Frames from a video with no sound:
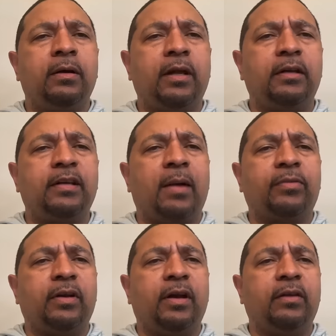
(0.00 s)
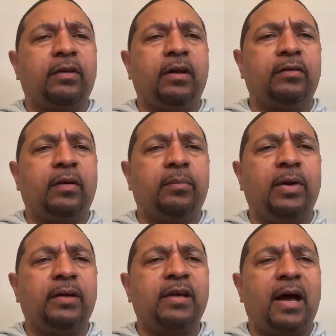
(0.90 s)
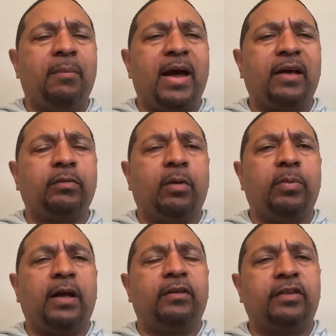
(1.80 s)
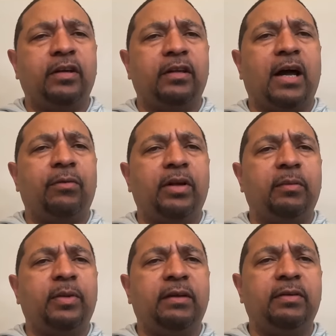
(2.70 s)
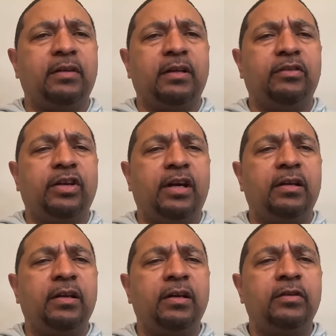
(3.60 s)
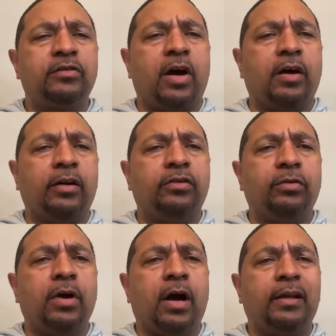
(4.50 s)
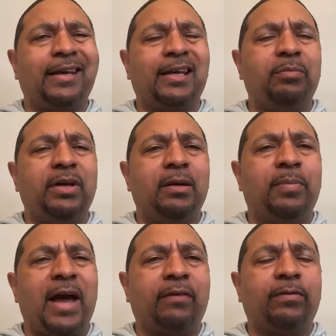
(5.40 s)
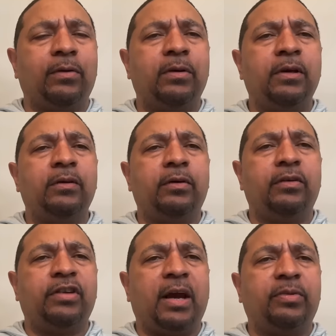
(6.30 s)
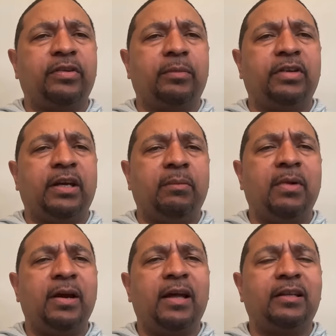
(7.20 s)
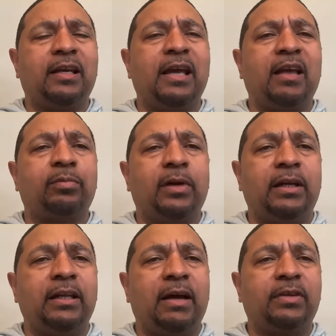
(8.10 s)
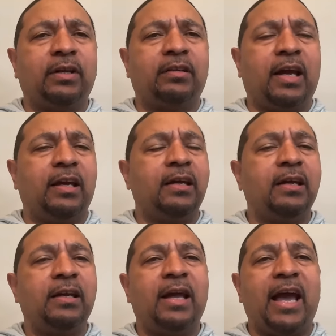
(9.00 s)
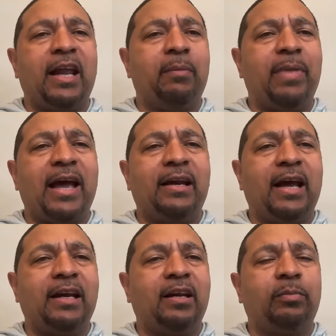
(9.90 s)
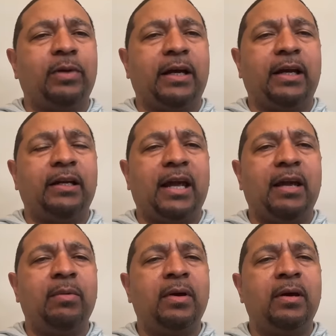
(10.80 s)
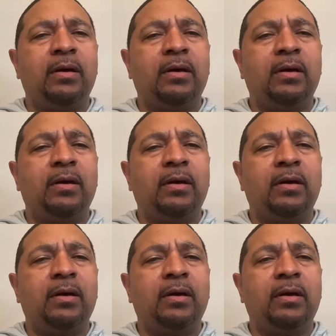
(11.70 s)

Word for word: Klay Thompson is is a big time basketball player still. I really believe he's a legit starting two guard that can be impactful on the championship team. I think he has plenty left in the tank. Had a bad night in the play in game.